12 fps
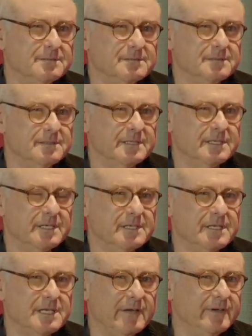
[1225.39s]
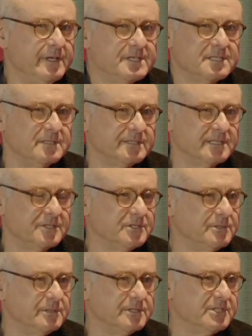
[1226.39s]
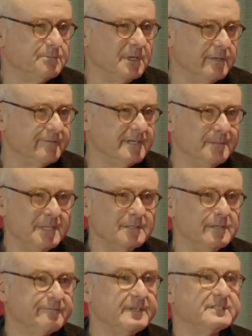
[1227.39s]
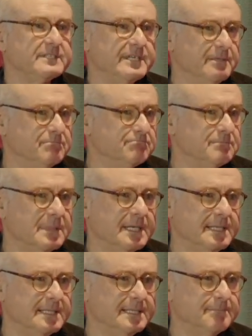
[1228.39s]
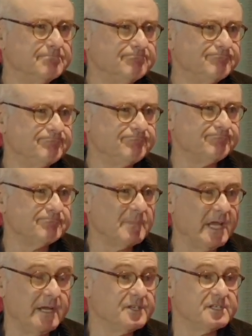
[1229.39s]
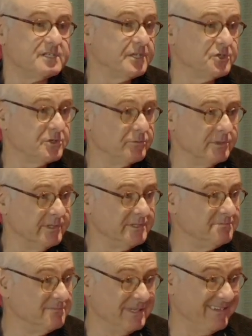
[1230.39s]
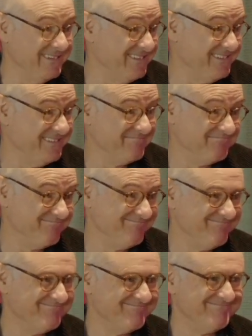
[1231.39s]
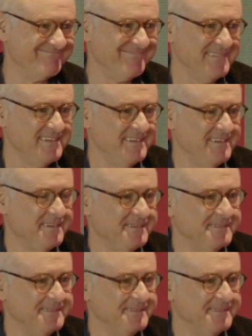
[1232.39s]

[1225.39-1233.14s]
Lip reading: it gave an insight into my family life, into him, and it's such a good read. Thank you.